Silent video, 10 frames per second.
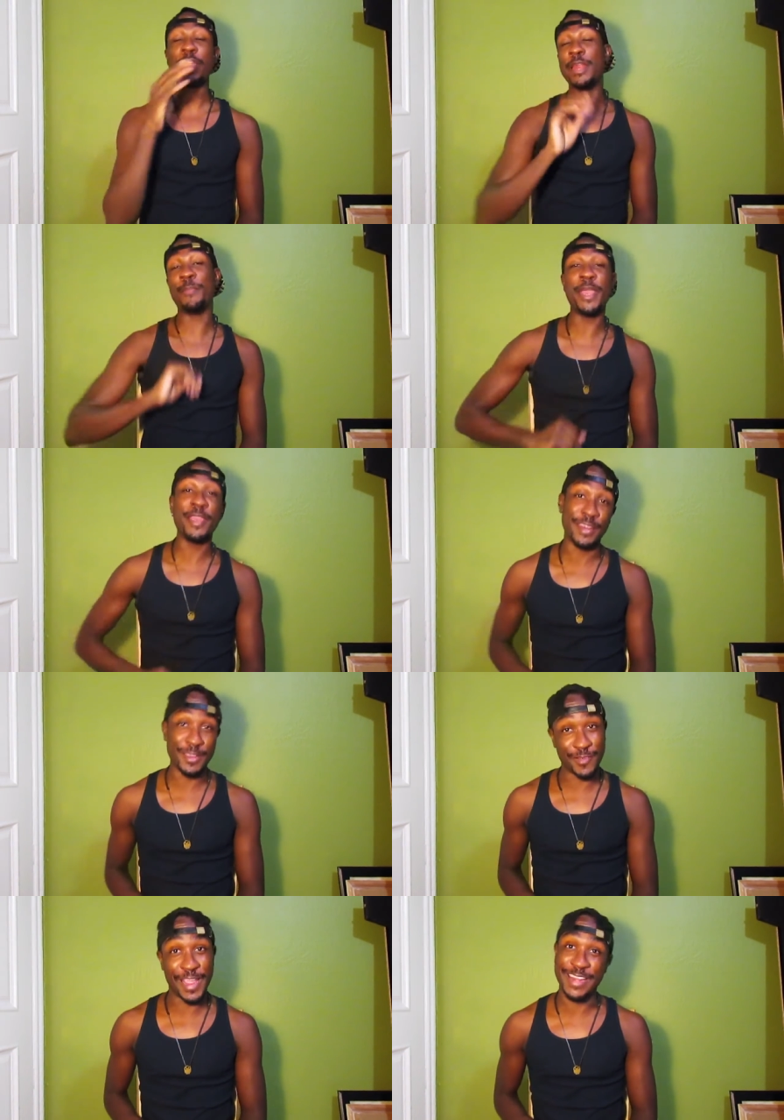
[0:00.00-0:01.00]
And
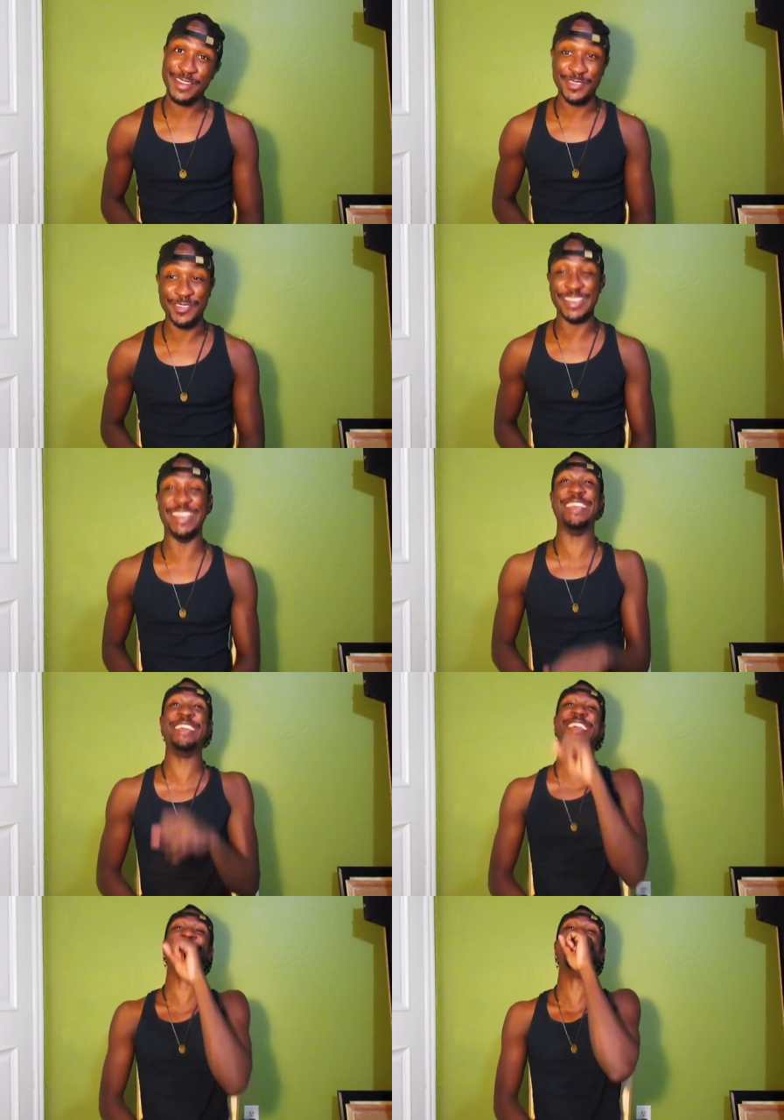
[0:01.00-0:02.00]
apparently Randall
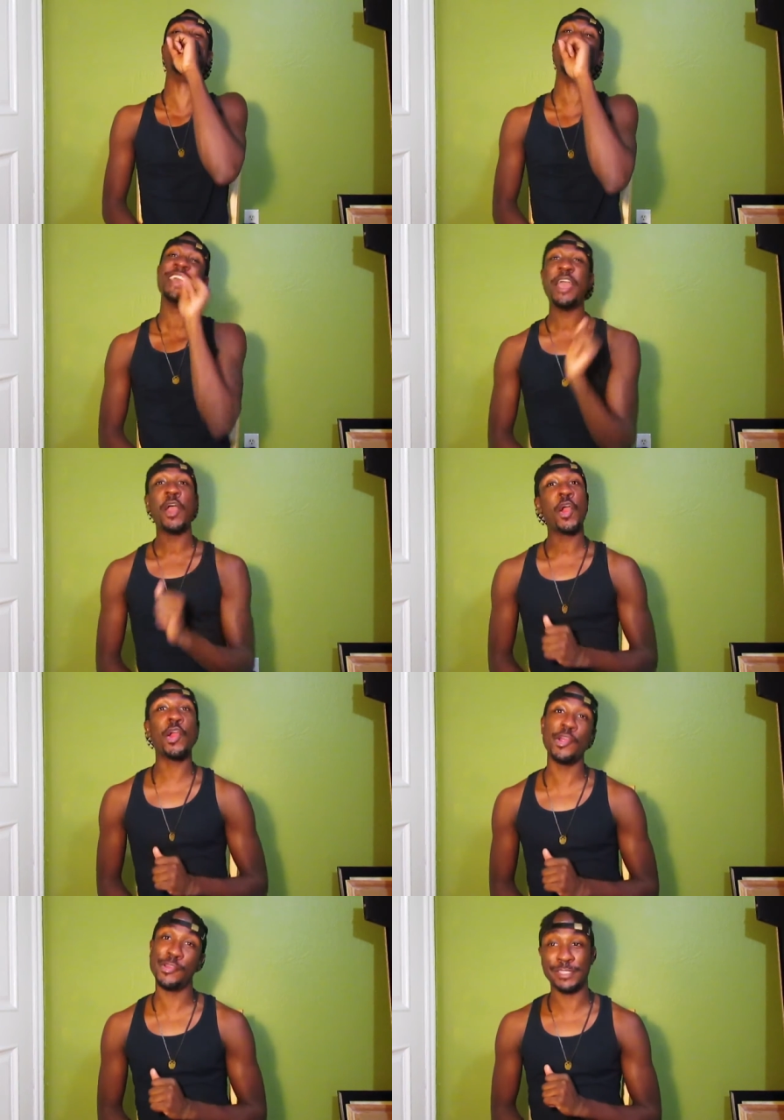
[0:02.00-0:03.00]

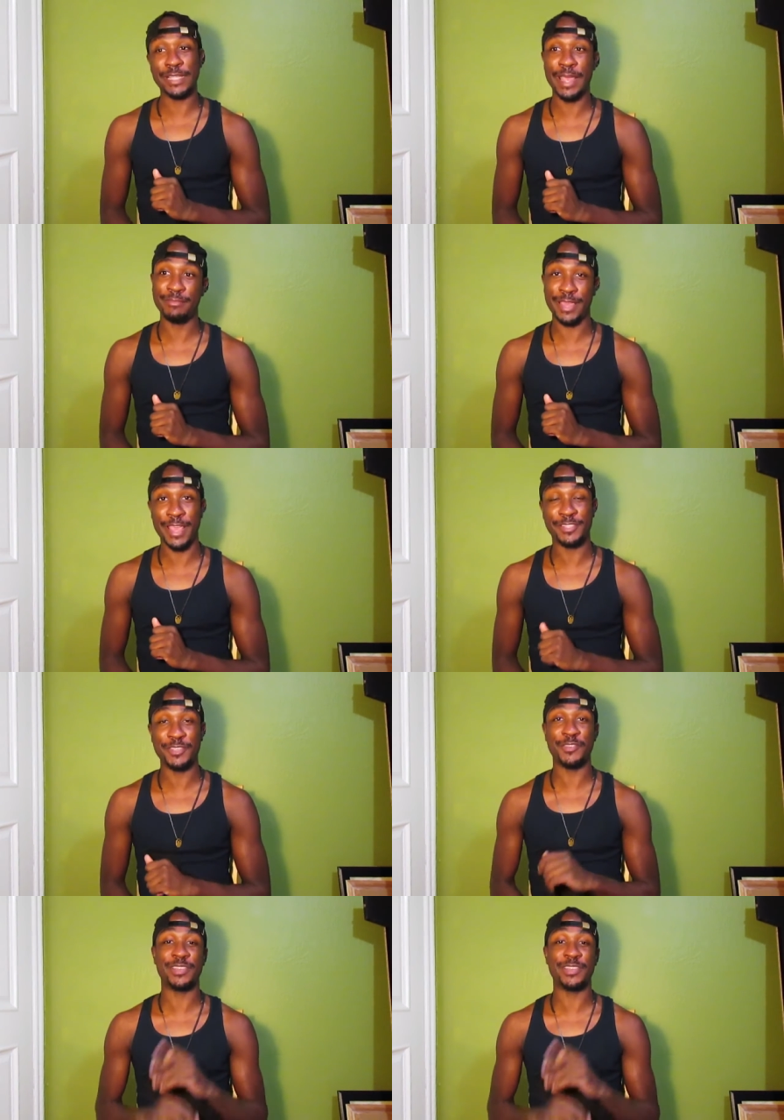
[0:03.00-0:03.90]
heard the same thing too,